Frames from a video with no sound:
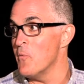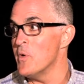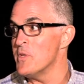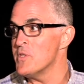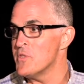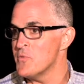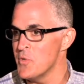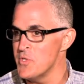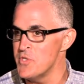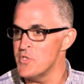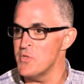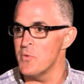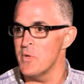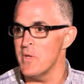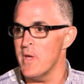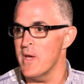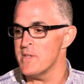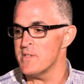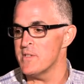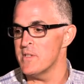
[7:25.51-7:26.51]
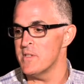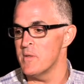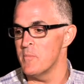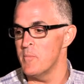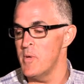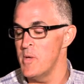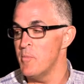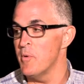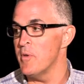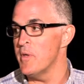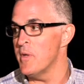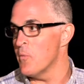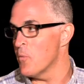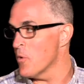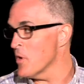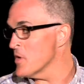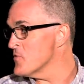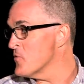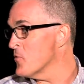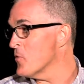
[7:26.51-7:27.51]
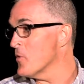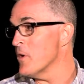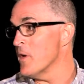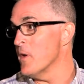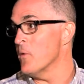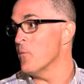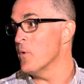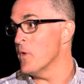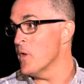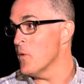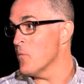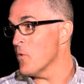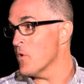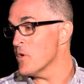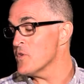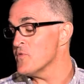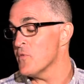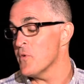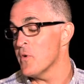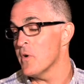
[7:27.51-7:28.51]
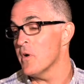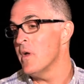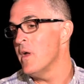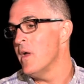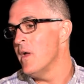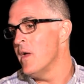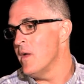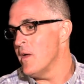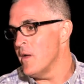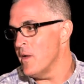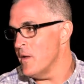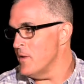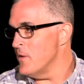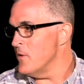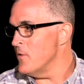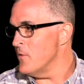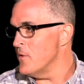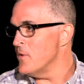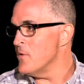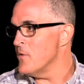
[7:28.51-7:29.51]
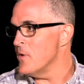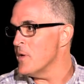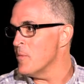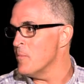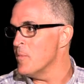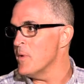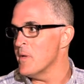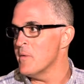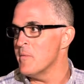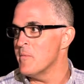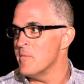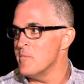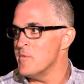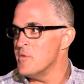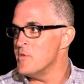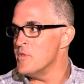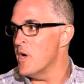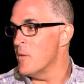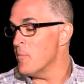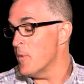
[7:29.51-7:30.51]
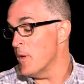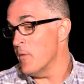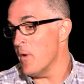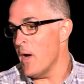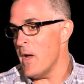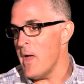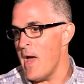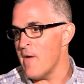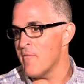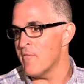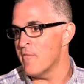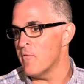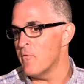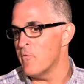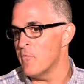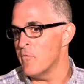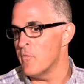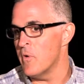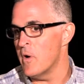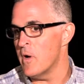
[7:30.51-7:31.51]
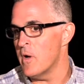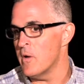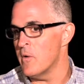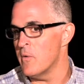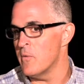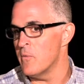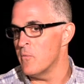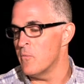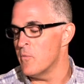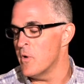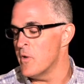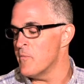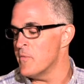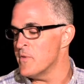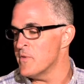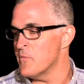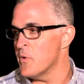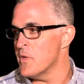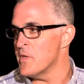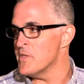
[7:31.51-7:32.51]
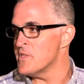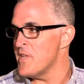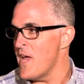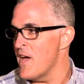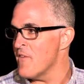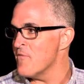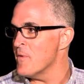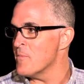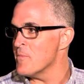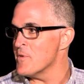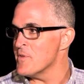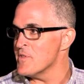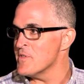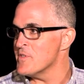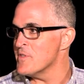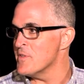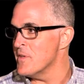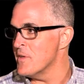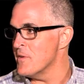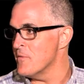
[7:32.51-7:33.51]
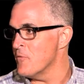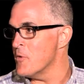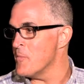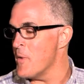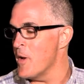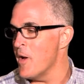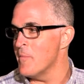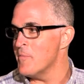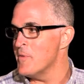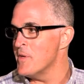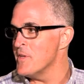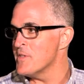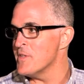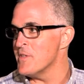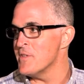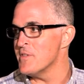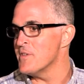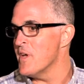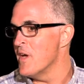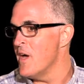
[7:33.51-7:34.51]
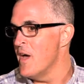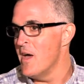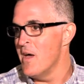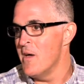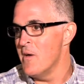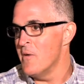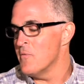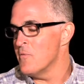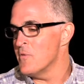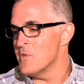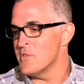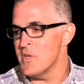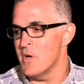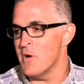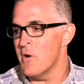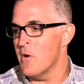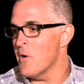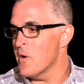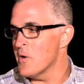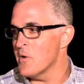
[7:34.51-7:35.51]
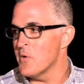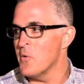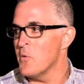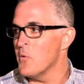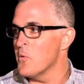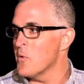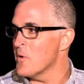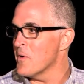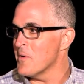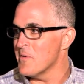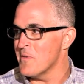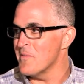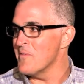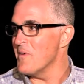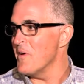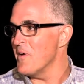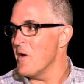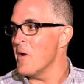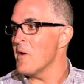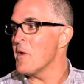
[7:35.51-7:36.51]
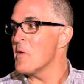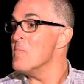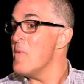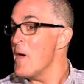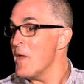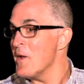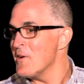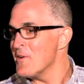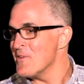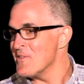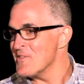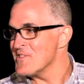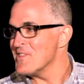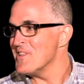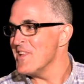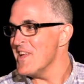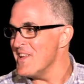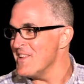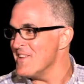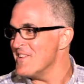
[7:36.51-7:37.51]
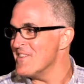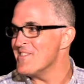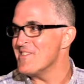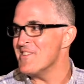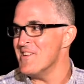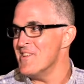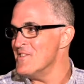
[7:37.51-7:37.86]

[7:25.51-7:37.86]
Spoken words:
Once you realize that the people that it works for, it really works for, you get a big jump. And I have one of the staff members, one of my opticians, was a hardcore competitor's lens.